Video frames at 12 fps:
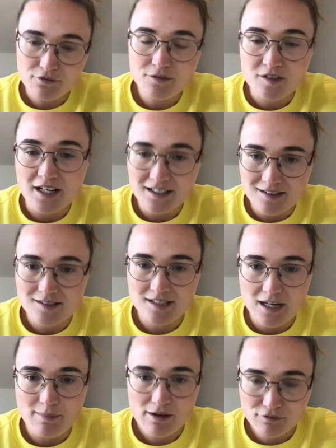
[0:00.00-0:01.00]
stayed the
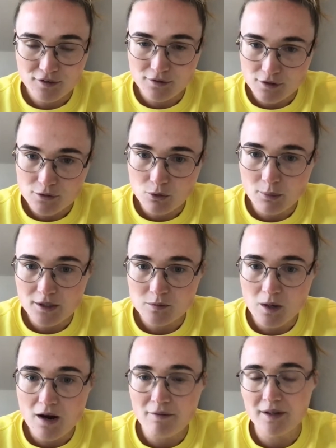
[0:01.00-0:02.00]
same athlete that you always
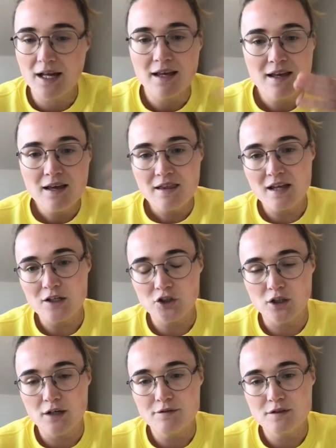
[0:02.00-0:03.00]
were. And that
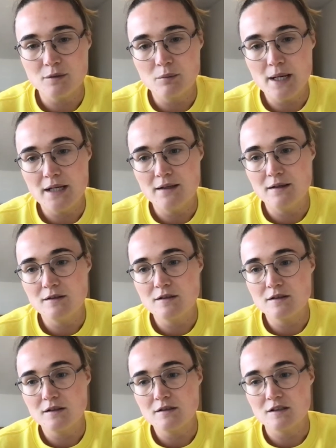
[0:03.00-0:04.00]
drive to win and
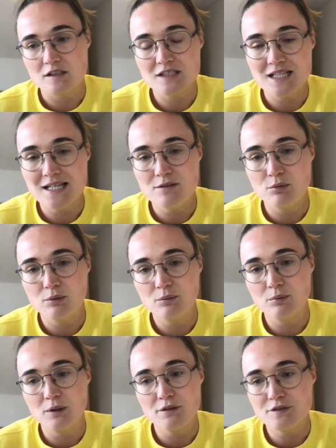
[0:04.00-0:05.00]
succeed
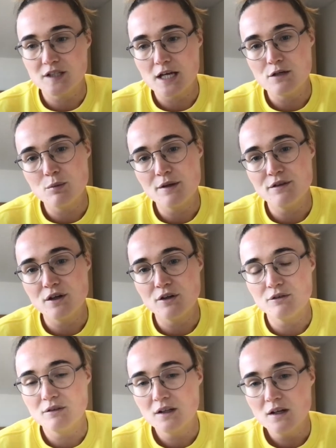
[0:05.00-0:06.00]
will have stayed with
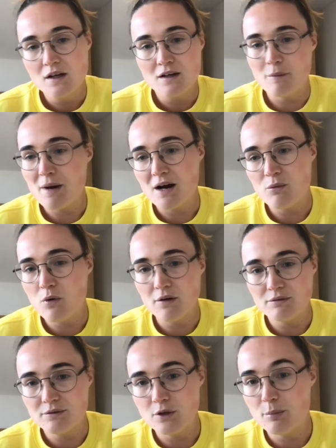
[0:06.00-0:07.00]
you no matter
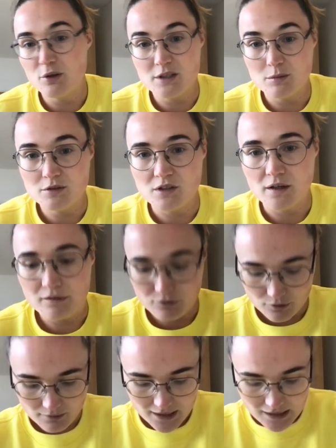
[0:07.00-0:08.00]
what your body was going
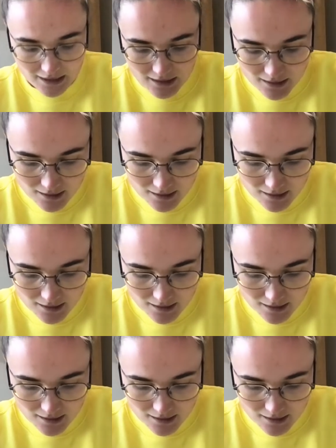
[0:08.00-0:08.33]
through, really.